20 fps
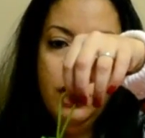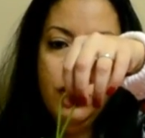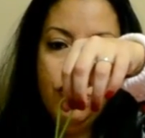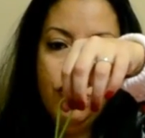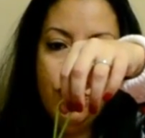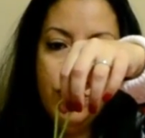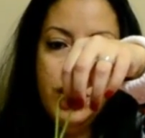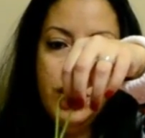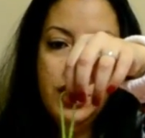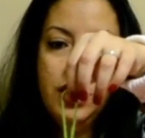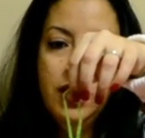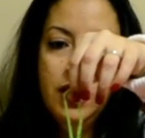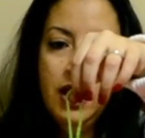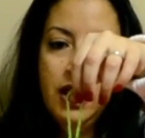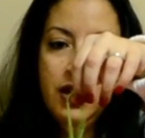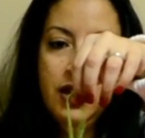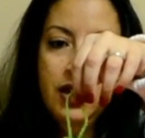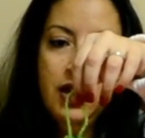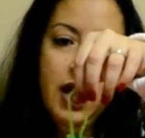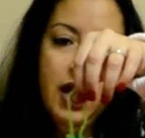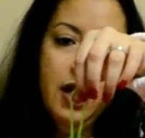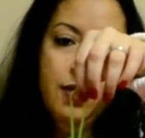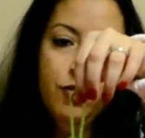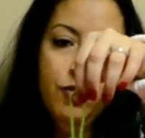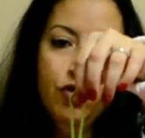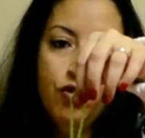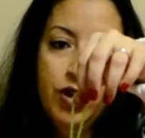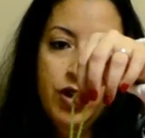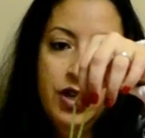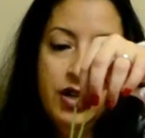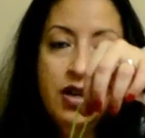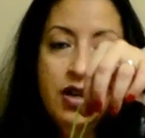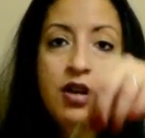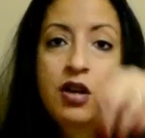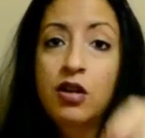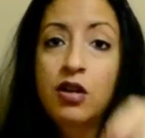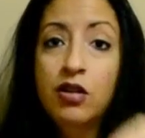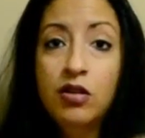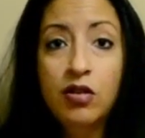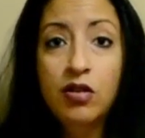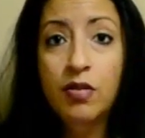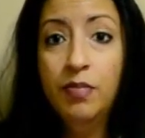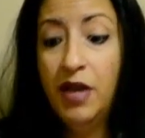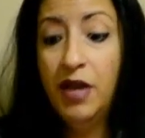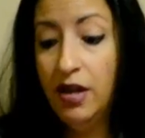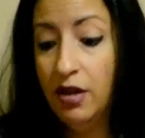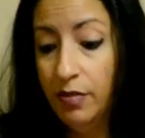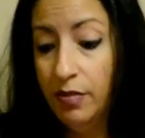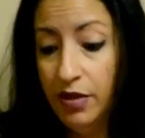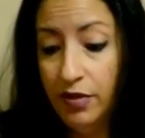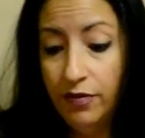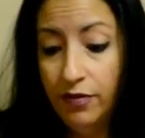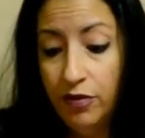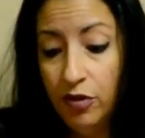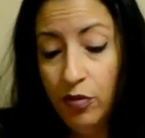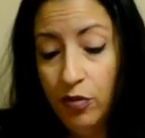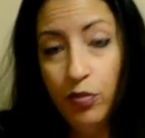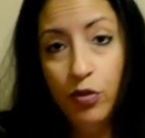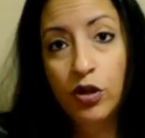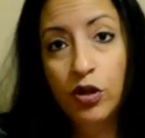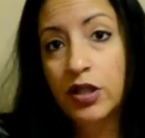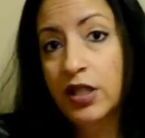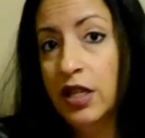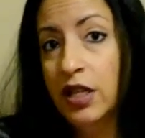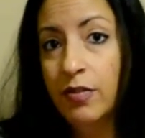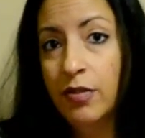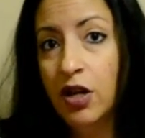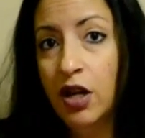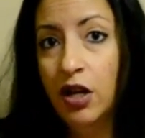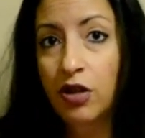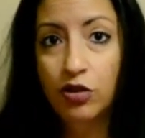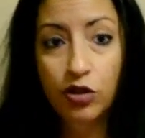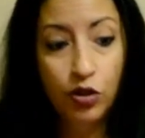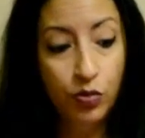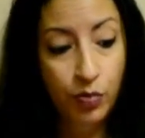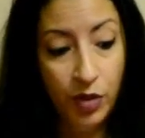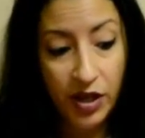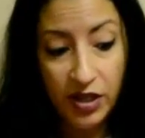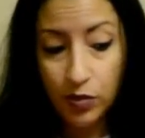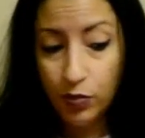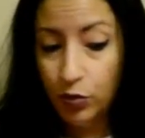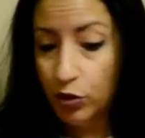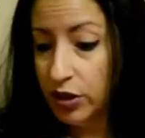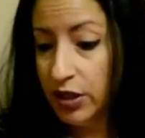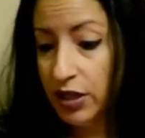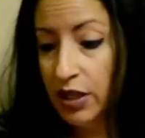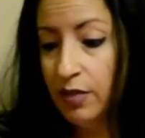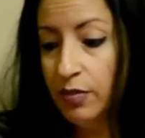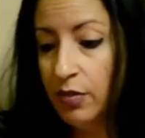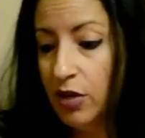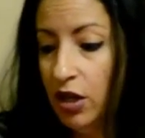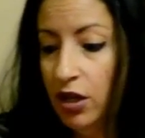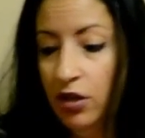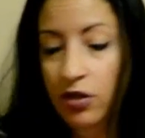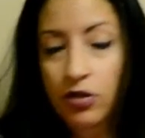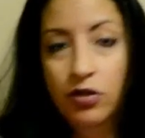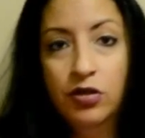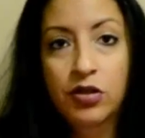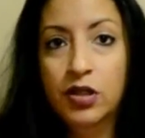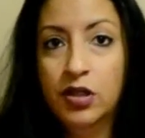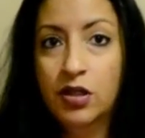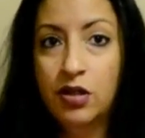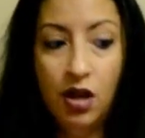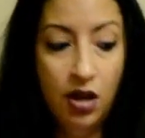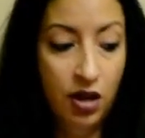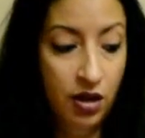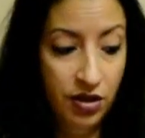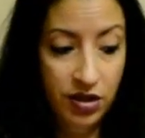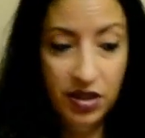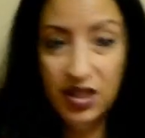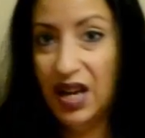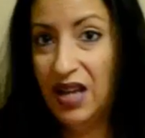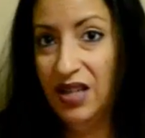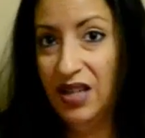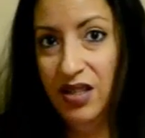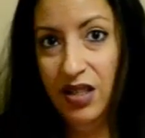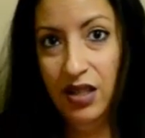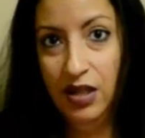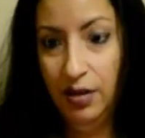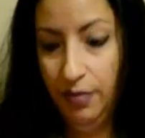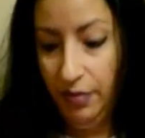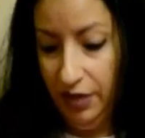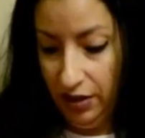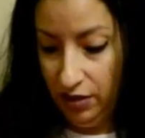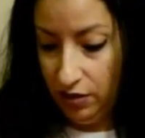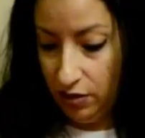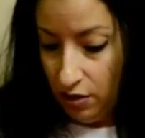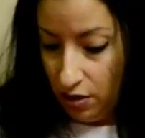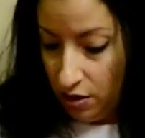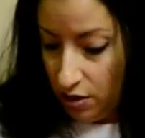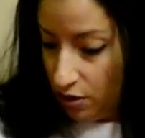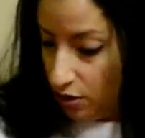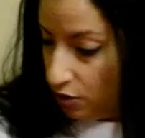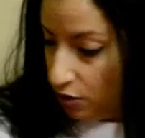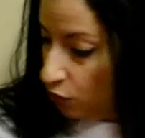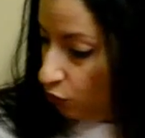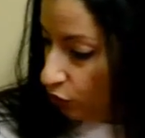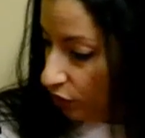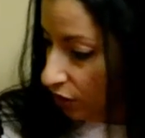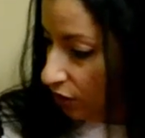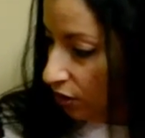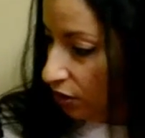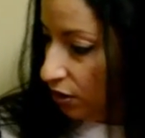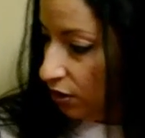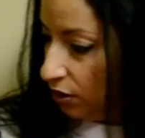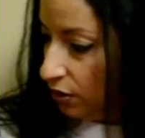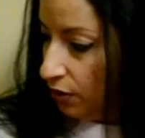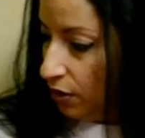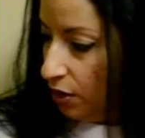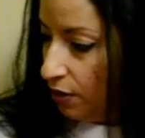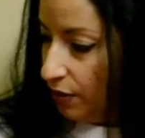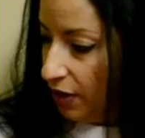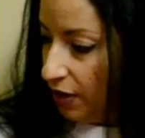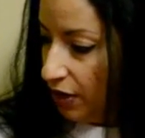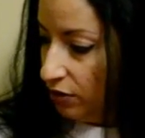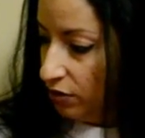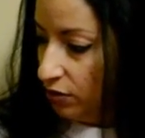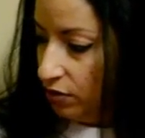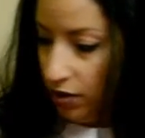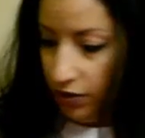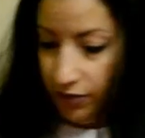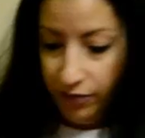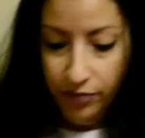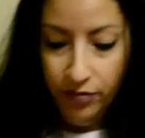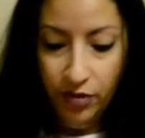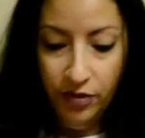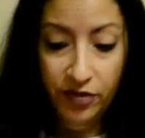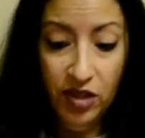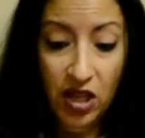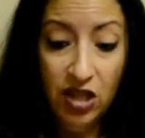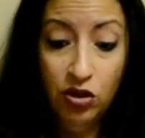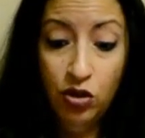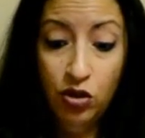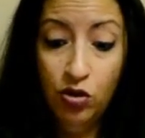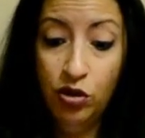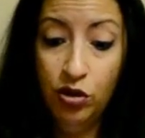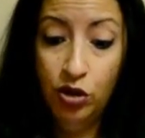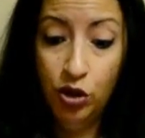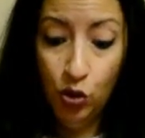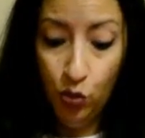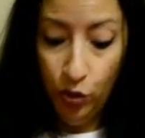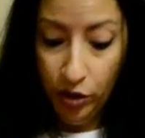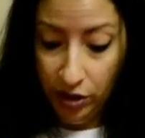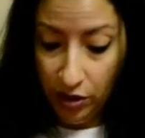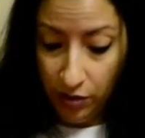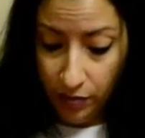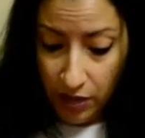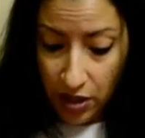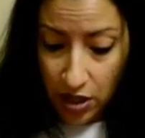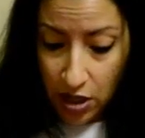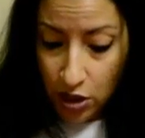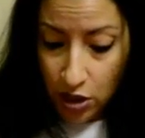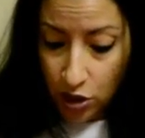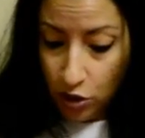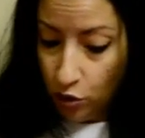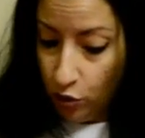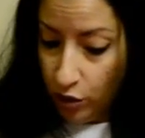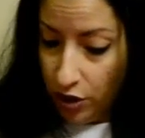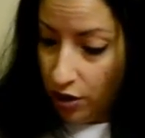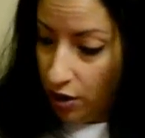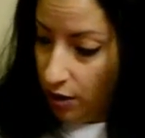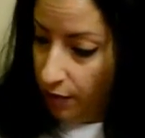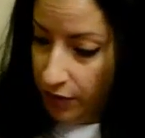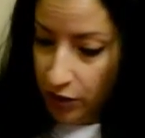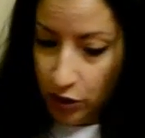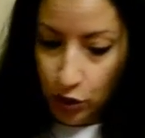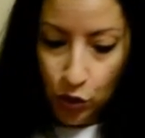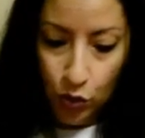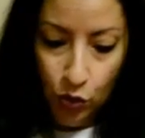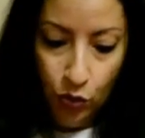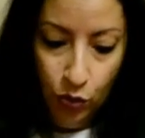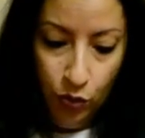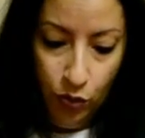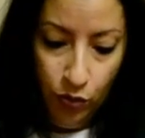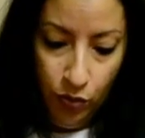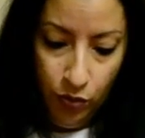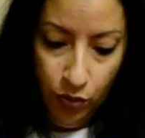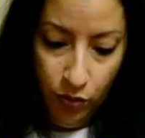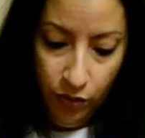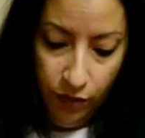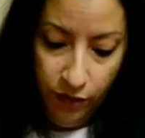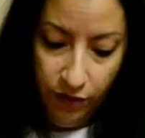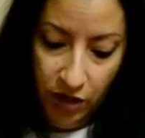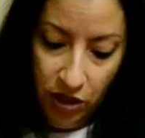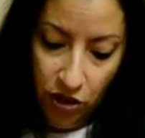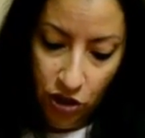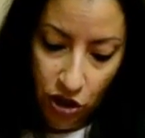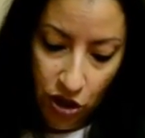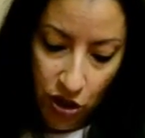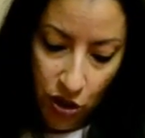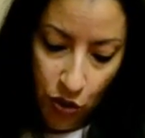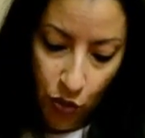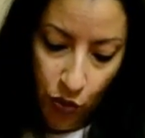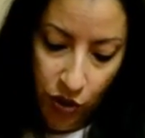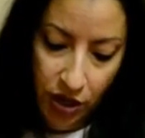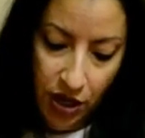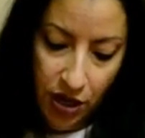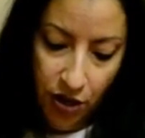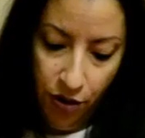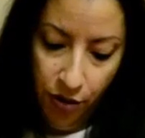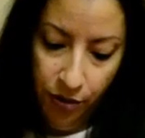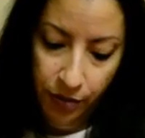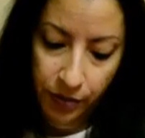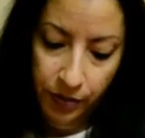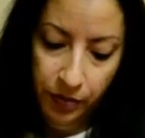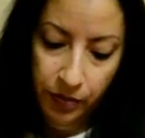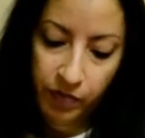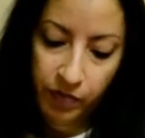green and a lime green. You can make them in football team colors, baseball team colors. The sky's the limit with the amount of things you can do with them. So here I'm going to finish this one here.